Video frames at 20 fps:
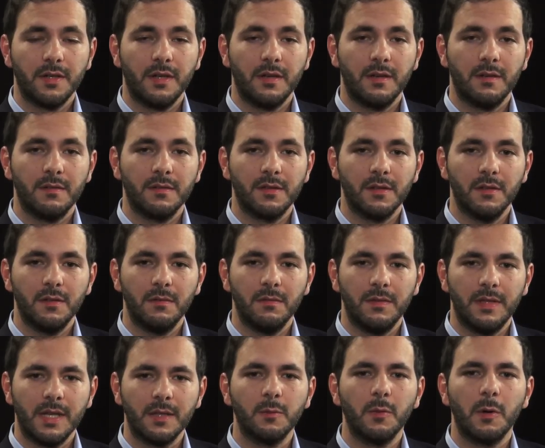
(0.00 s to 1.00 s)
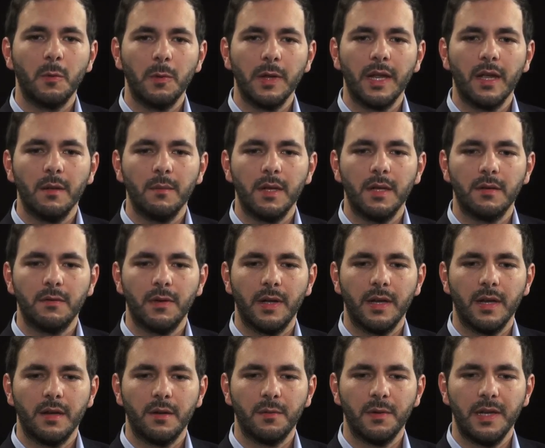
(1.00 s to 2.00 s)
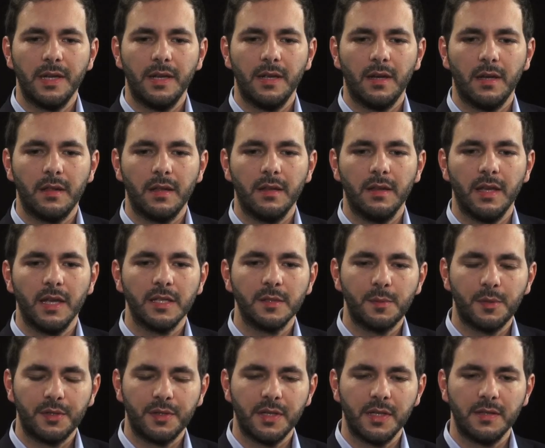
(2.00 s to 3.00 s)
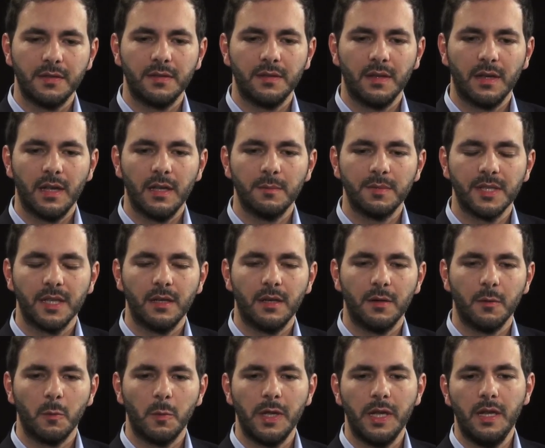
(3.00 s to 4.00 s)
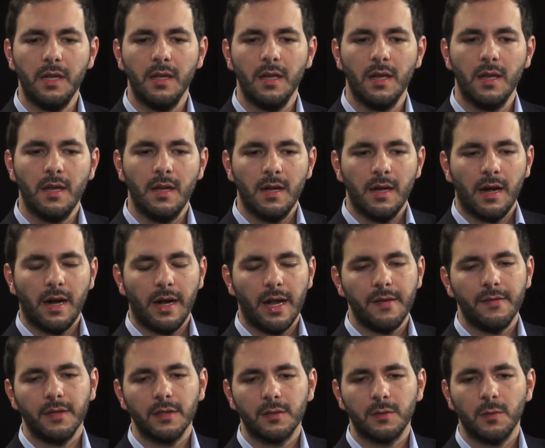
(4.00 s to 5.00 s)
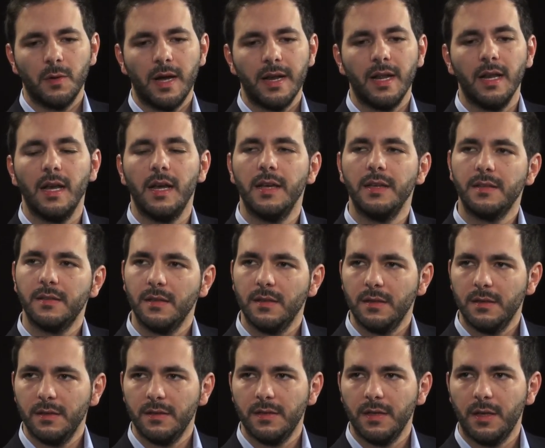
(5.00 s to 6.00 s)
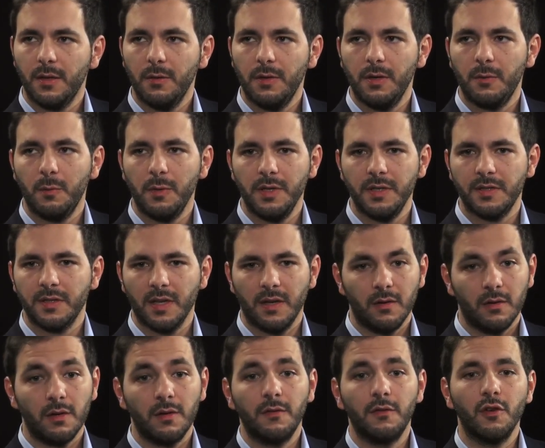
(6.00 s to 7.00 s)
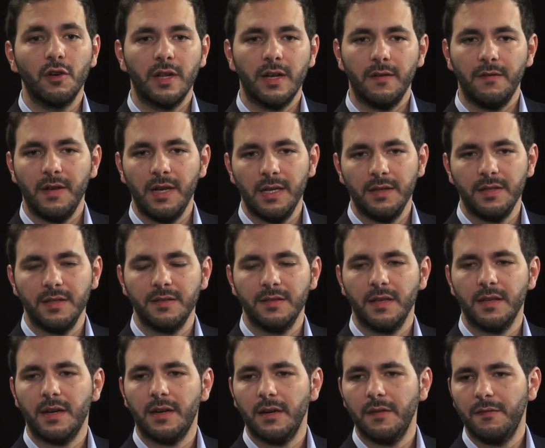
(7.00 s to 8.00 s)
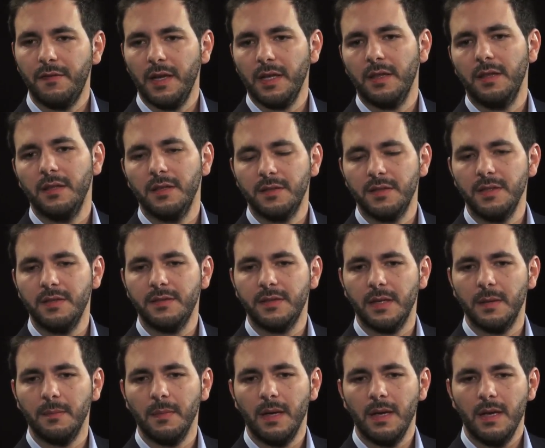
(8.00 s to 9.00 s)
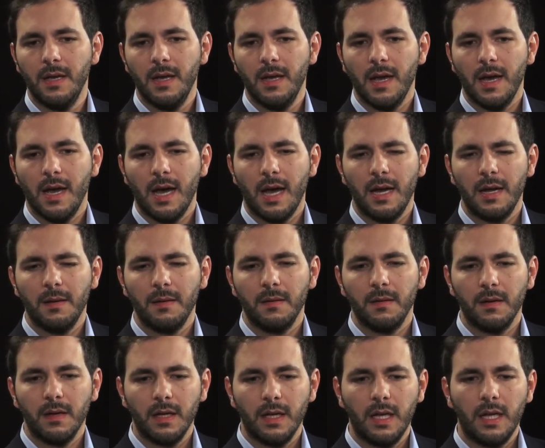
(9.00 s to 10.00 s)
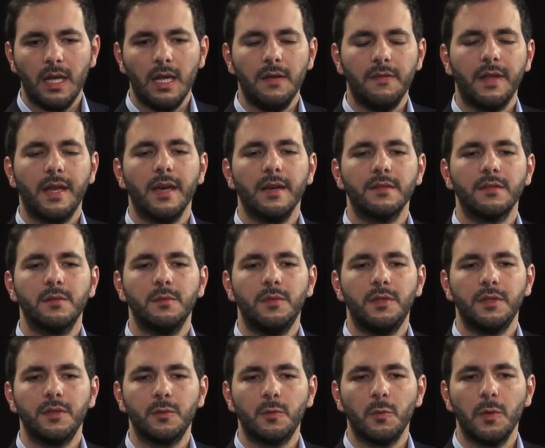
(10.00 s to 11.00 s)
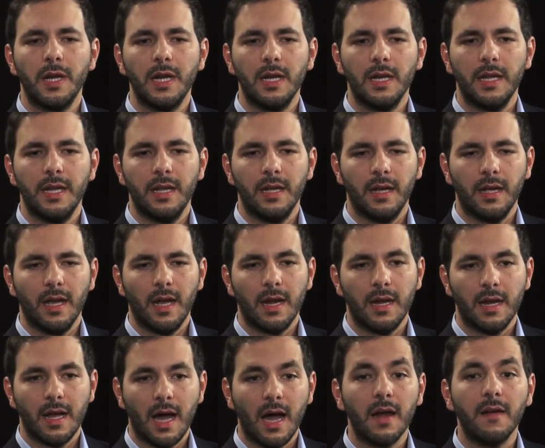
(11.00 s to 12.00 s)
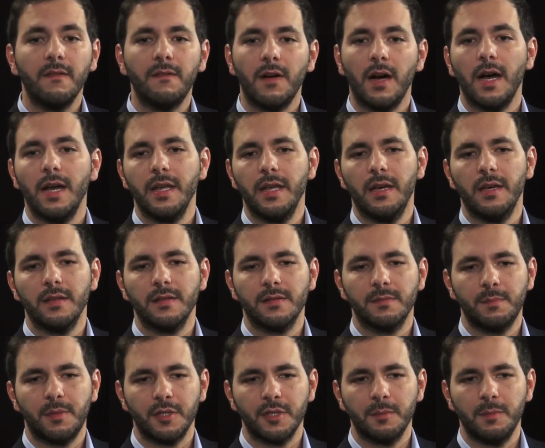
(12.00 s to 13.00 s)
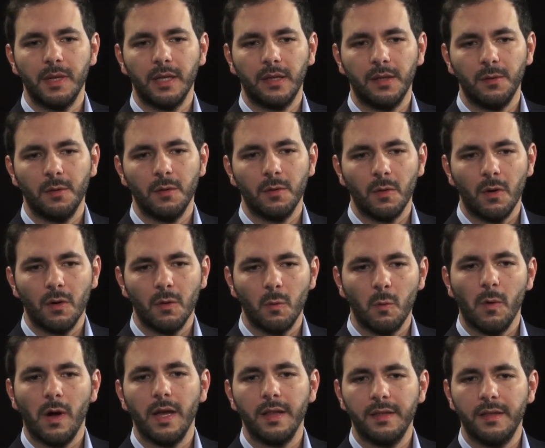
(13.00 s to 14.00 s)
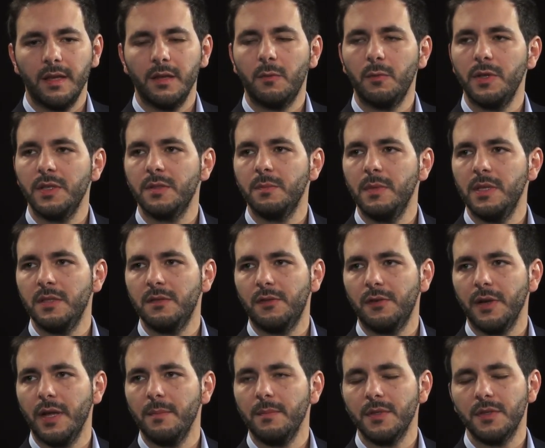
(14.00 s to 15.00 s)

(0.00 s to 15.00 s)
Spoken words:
And so that's where we come in, right? And really, I think the expertise helps a lot. We are able to analyze the security risk or vulnerabilities that are affecting the system and give customers really an unbiased perspective on what that risk means for them.